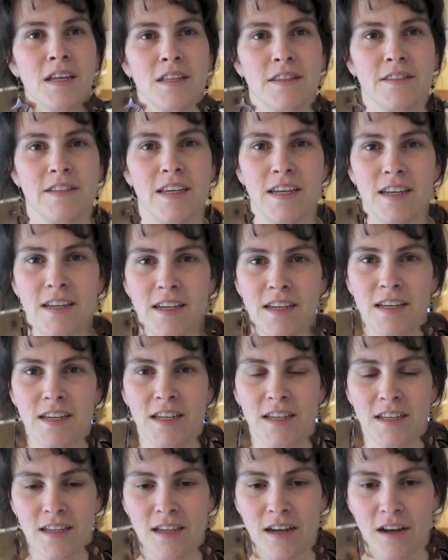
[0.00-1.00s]

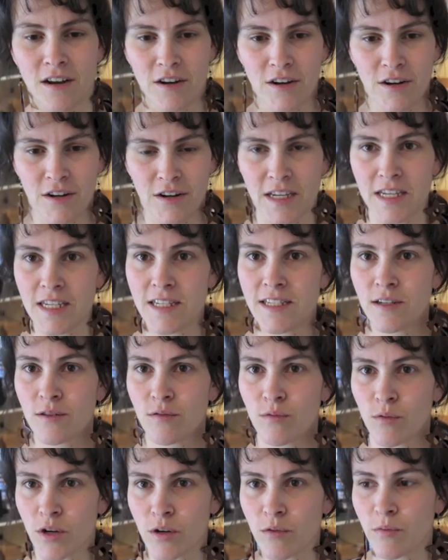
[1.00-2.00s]
They are easy to
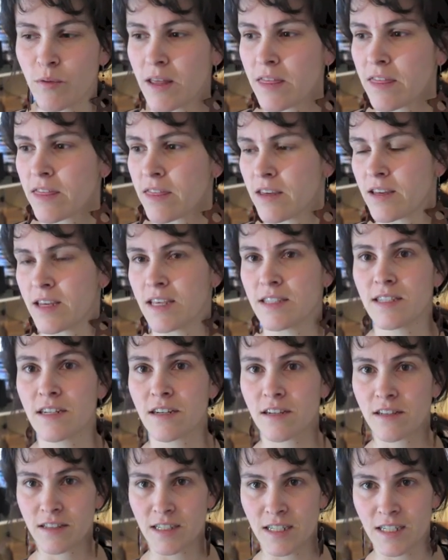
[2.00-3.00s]
work with, easy to
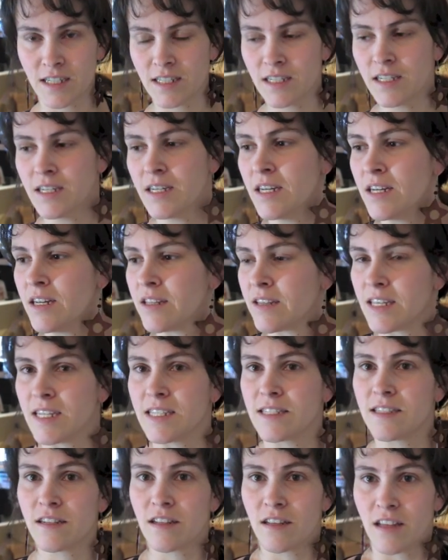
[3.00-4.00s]
clean,
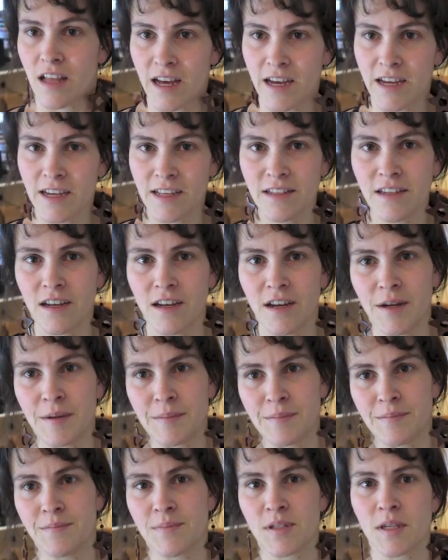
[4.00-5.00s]
easy to line.
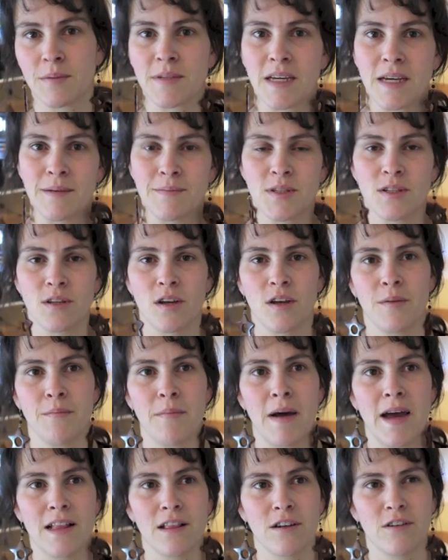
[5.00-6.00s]
Sometimes the
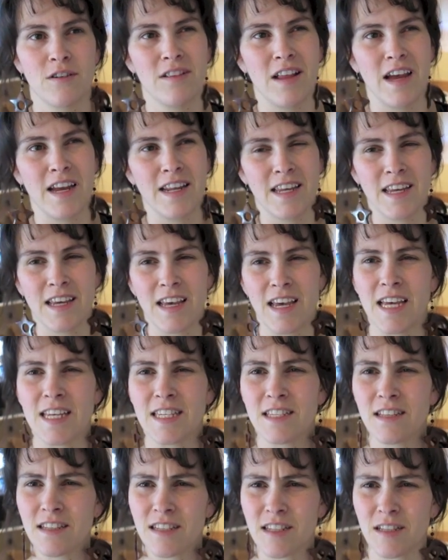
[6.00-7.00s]
mylar lining
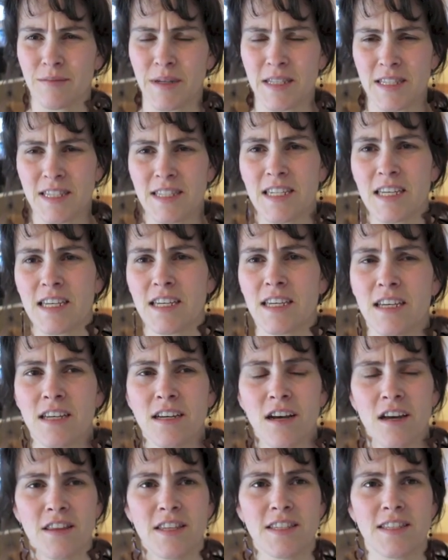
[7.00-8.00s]
is a little bit sticky
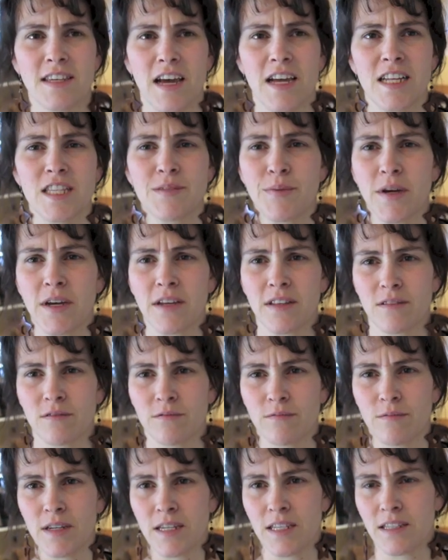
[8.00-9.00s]
on the sides, but
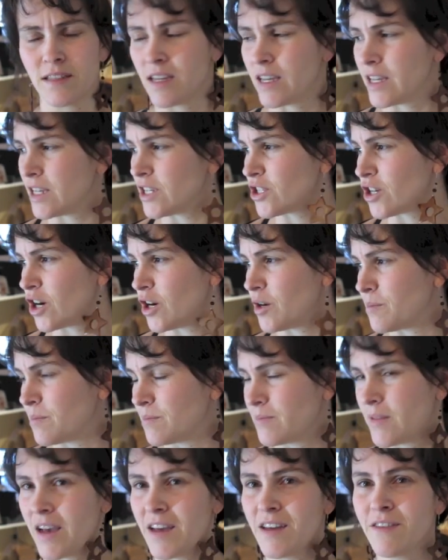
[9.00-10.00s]
with a sharp
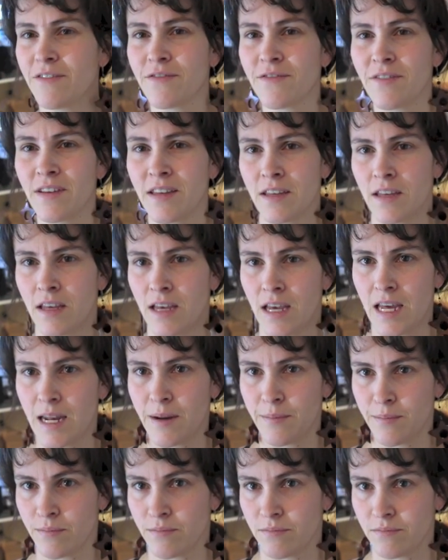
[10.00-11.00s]
knife, and
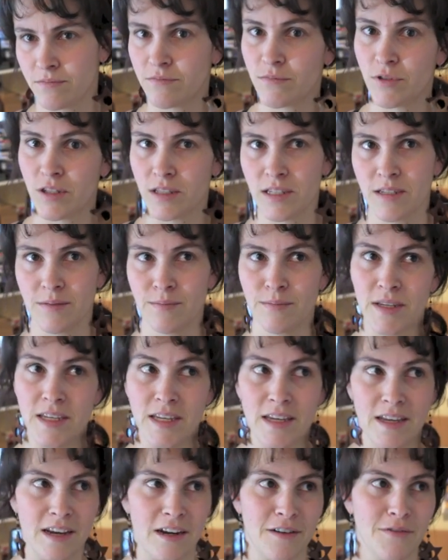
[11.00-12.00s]
I'm really
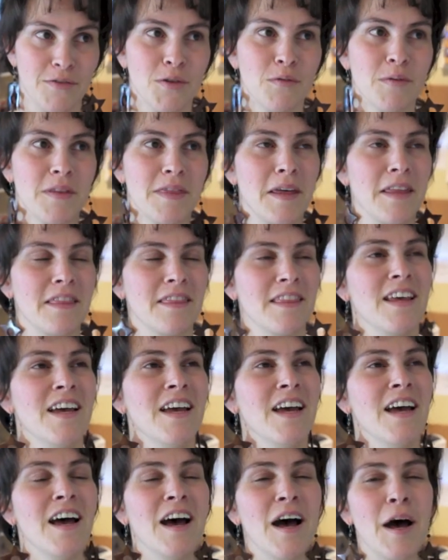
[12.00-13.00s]
being careful with that,
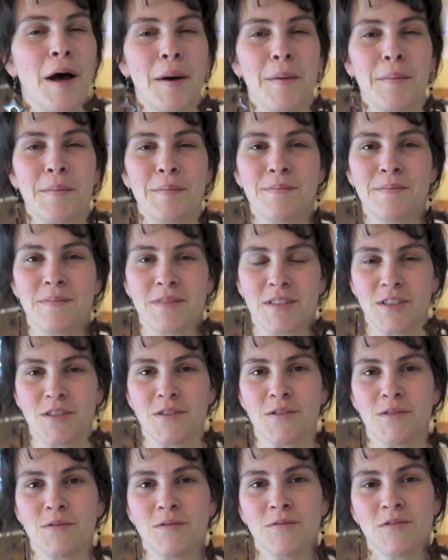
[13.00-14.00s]

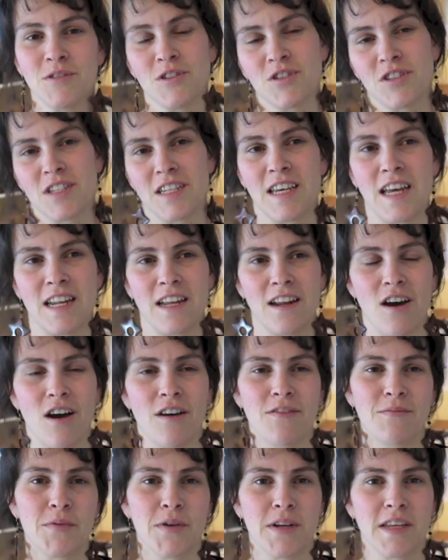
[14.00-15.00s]
you usually get it
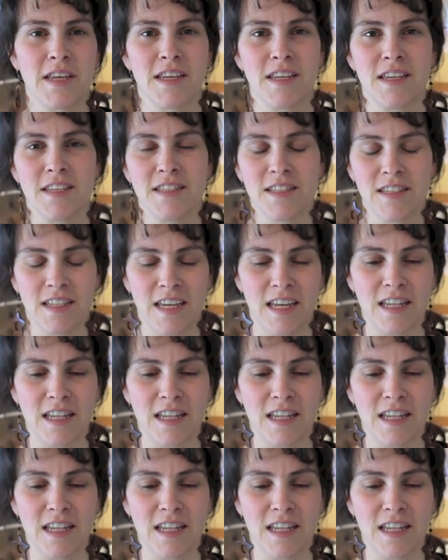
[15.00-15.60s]
off pretty easily